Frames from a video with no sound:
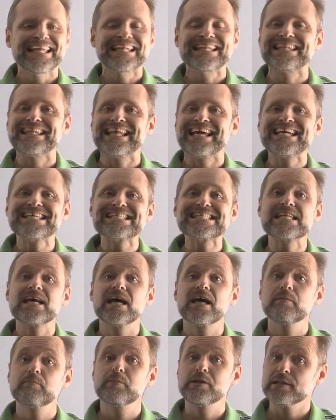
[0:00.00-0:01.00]
Last
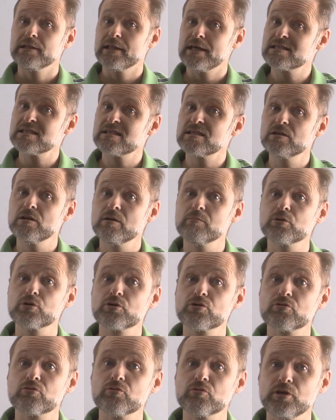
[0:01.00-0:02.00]
time in lesson number
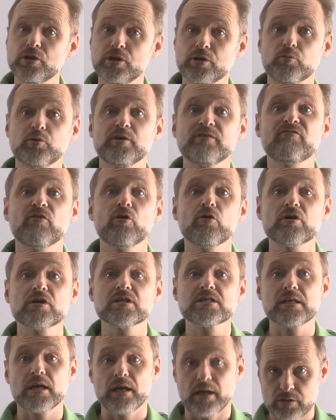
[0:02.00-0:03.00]
three, we
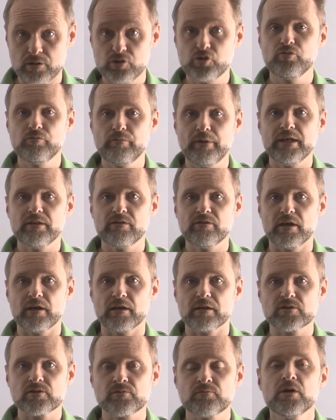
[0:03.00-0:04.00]
focused on two main
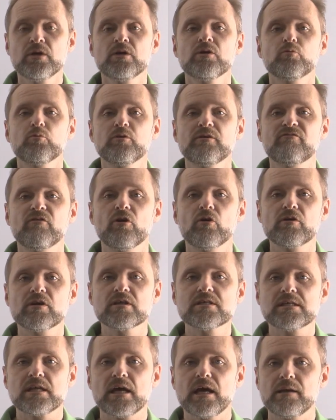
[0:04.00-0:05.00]
things. We
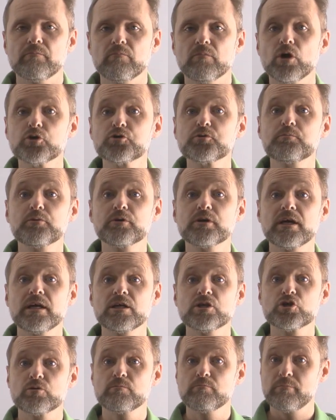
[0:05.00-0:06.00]
focused on
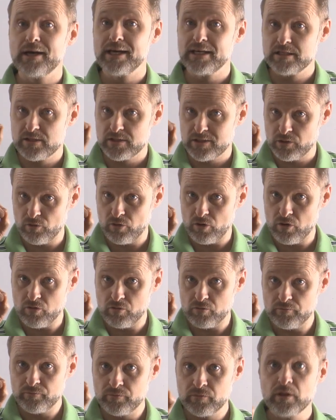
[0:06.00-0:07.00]
multiplication by
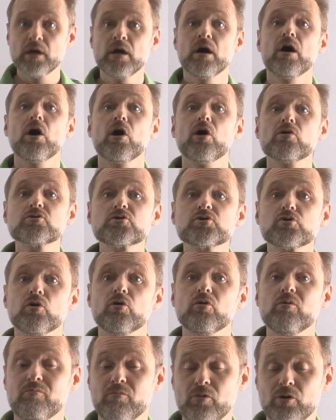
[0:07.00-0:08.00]
zero,
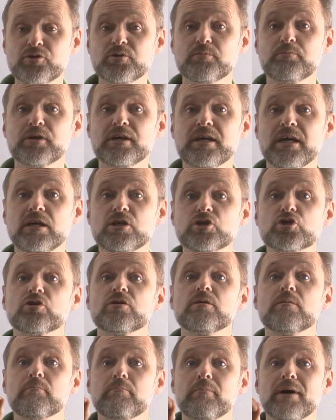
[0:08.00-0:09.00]
also
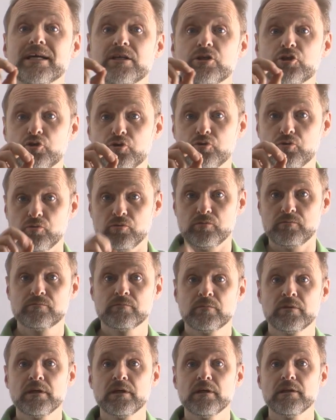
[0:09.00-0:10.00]
multiplication by two.
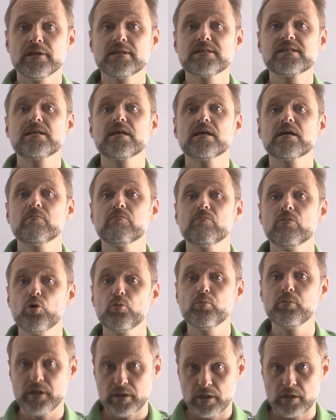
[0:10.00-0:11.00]
Let's take a
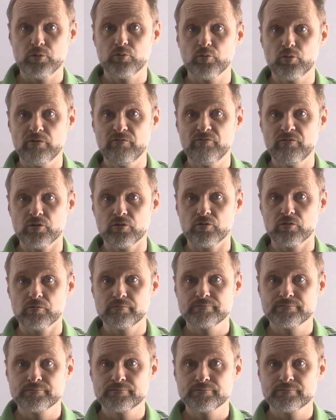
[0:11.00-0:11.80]
moment and review.